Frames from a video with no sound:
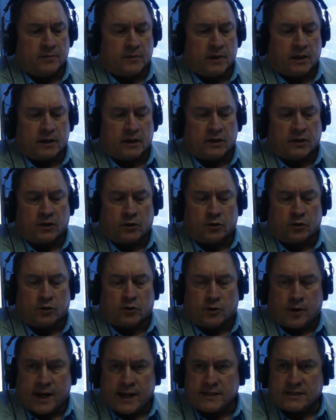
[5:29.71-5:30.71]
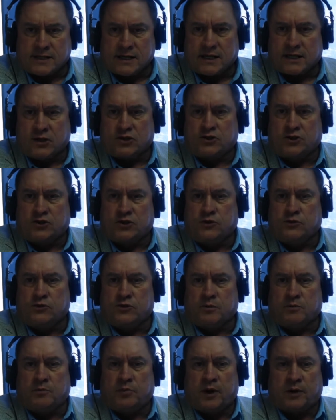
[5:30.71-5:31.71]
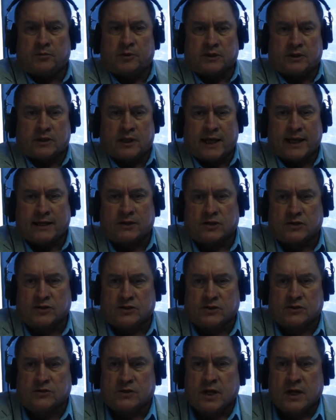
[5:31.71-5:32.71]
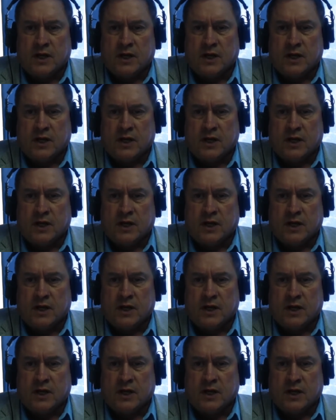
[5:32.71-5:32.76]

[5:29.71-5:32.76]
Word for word: you know, grazing issues and public land issues.